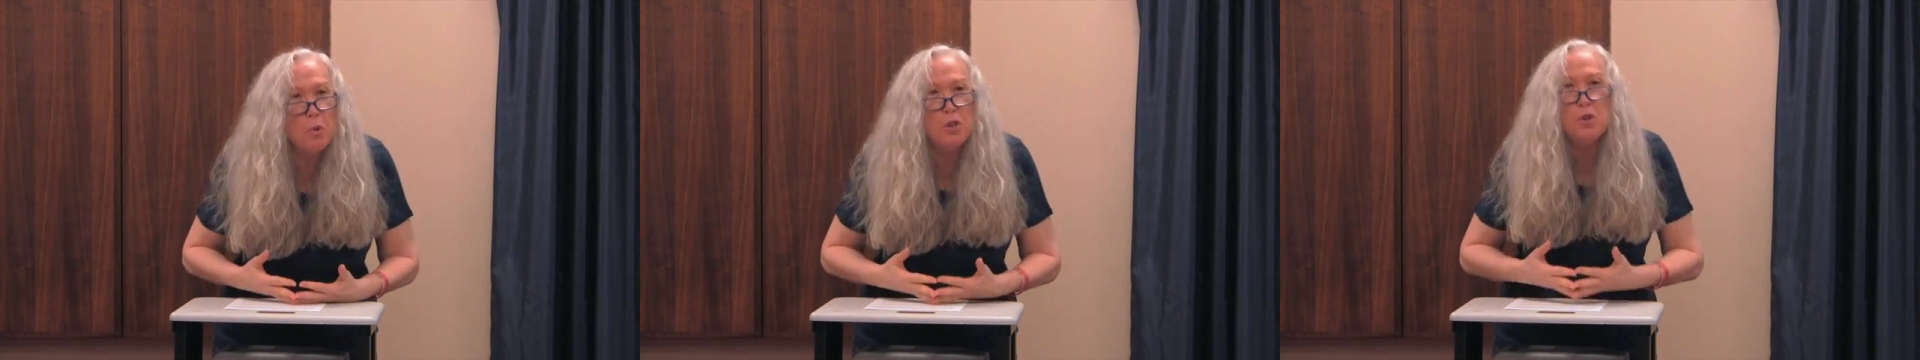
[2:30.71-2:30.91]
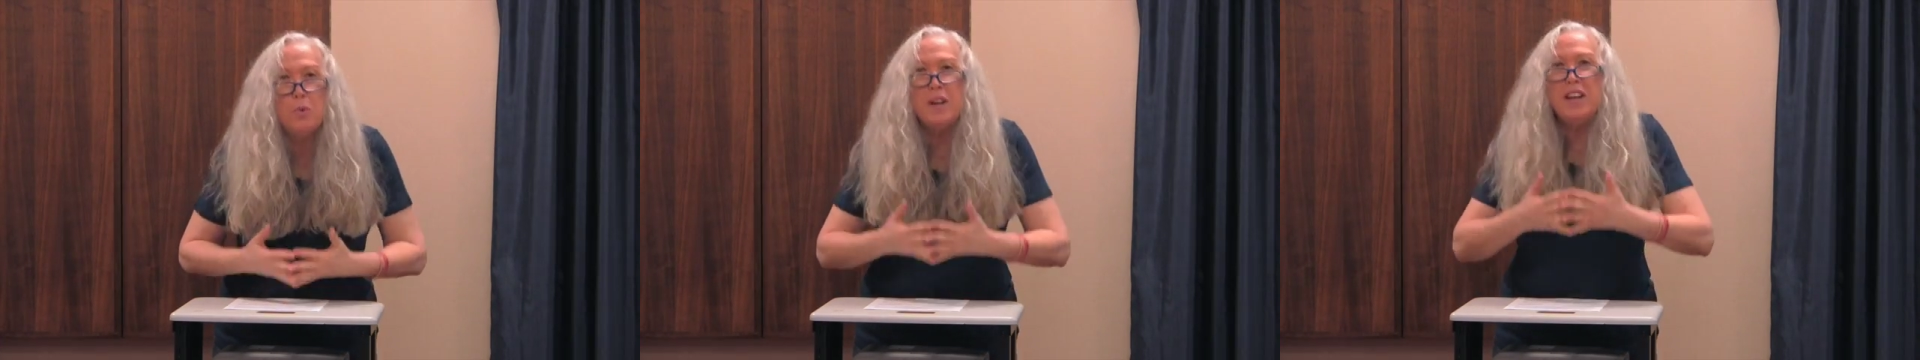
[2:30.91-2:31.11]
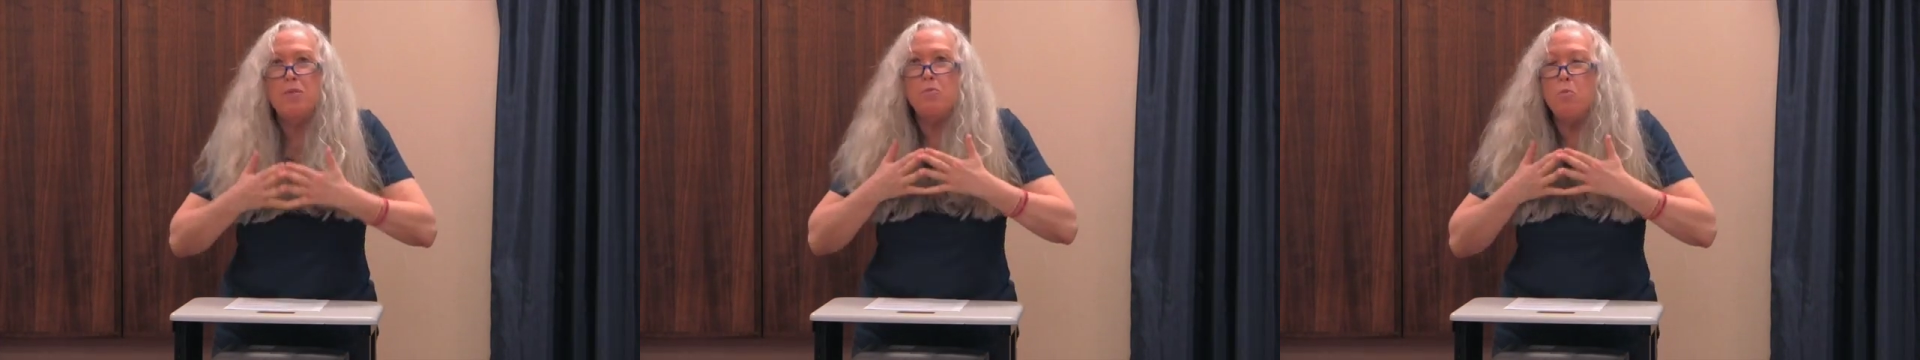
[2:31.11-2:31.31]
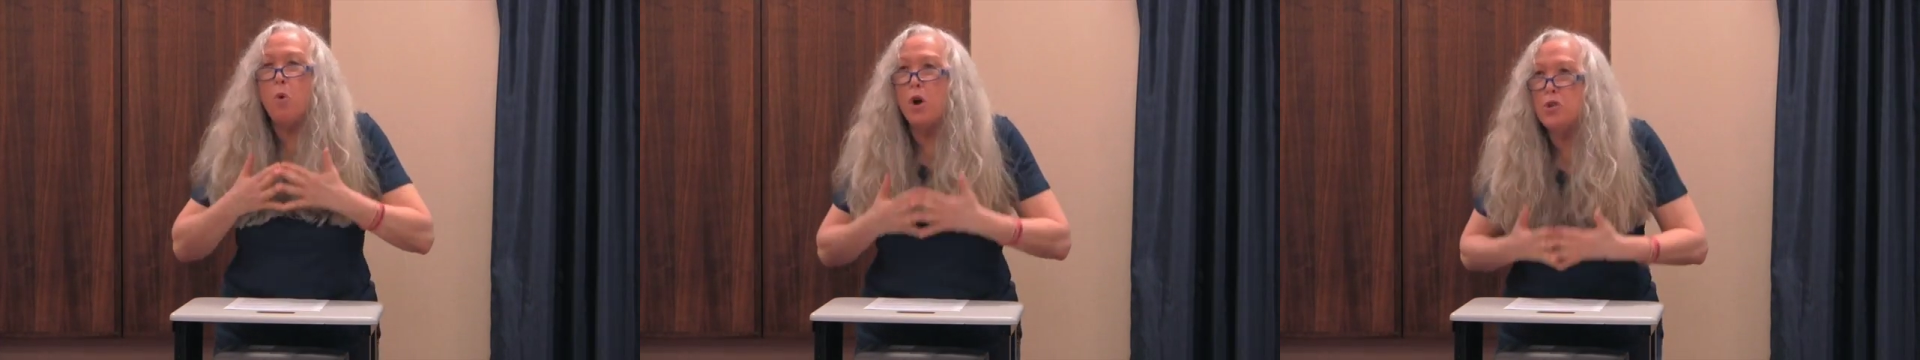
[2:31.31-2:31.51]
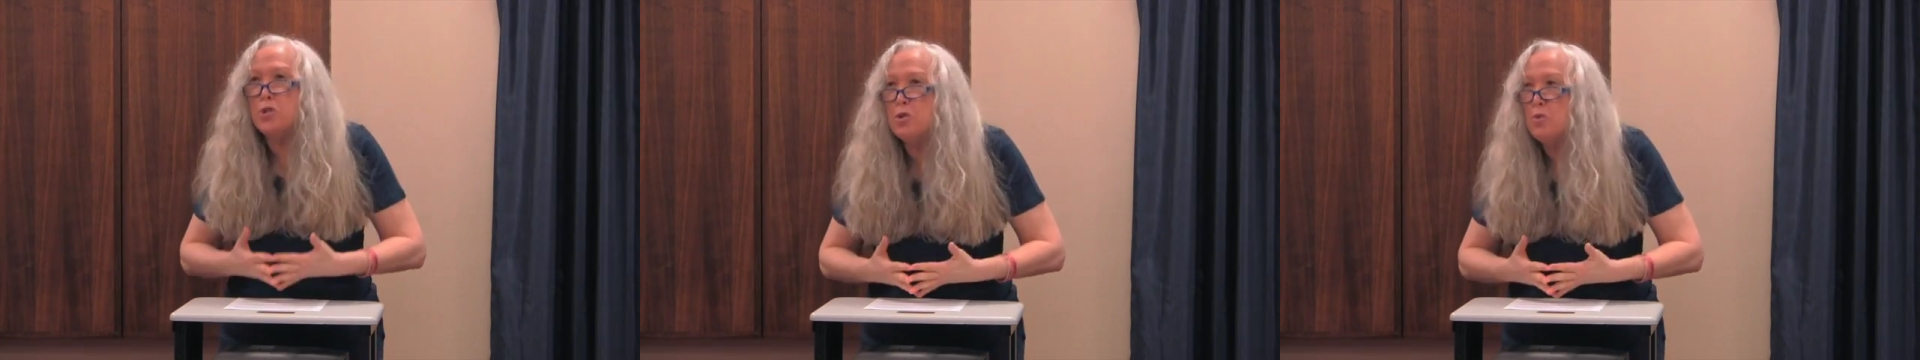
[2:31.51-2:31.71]
when you eat
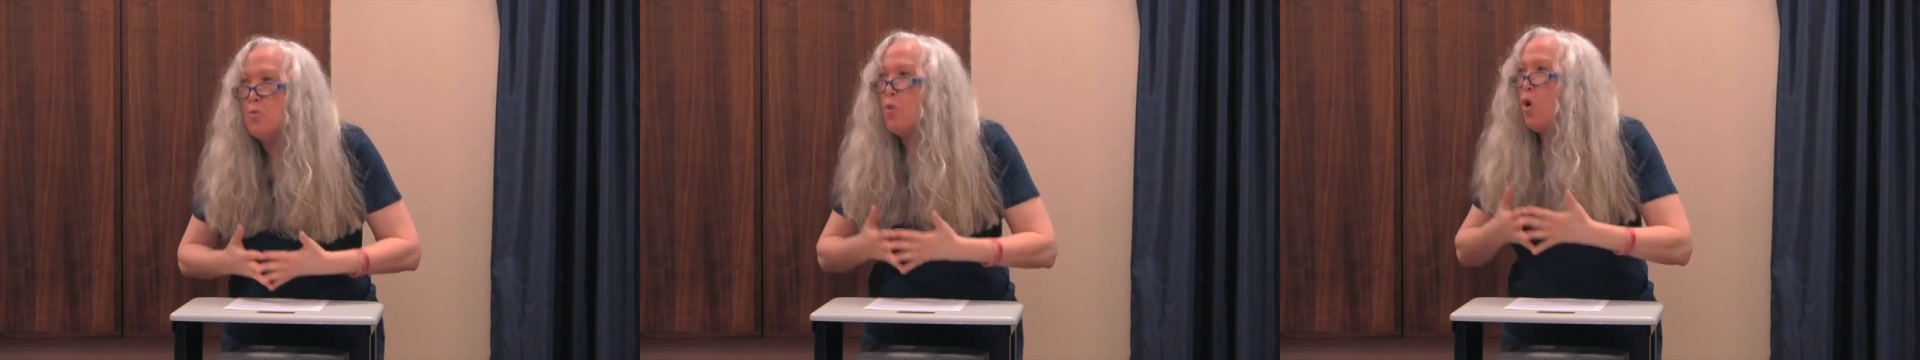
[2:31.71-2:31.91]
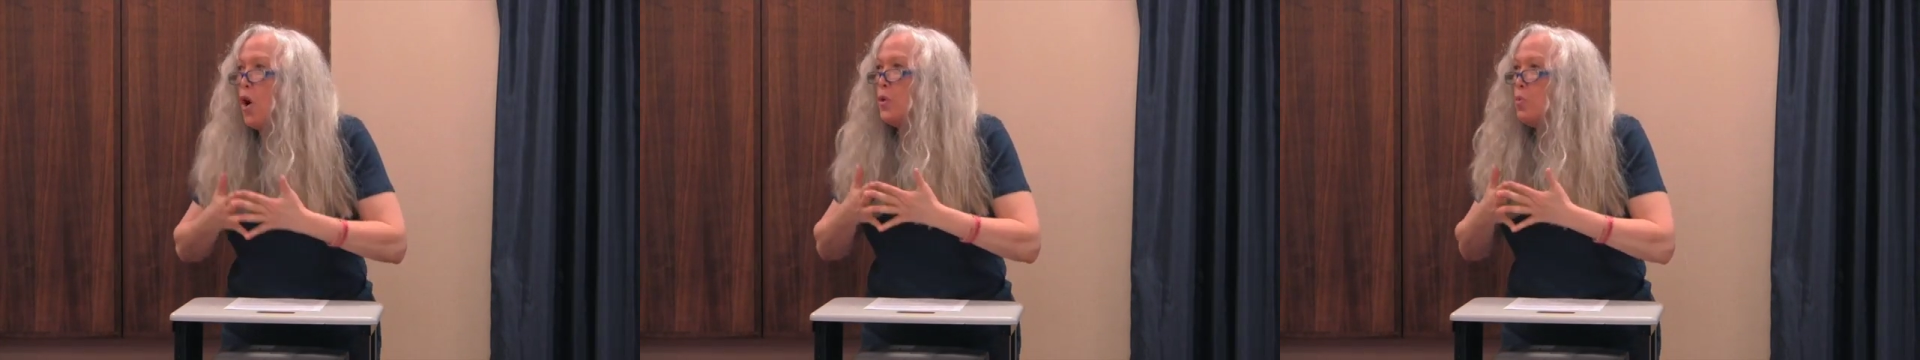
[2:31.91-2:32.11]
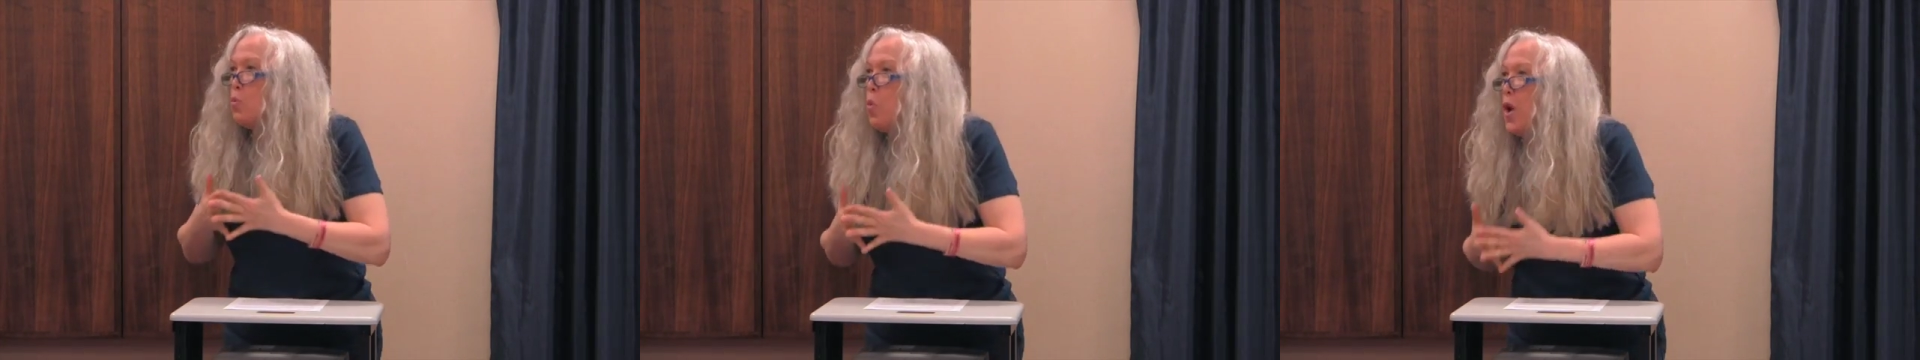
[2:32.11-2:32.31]
what you want,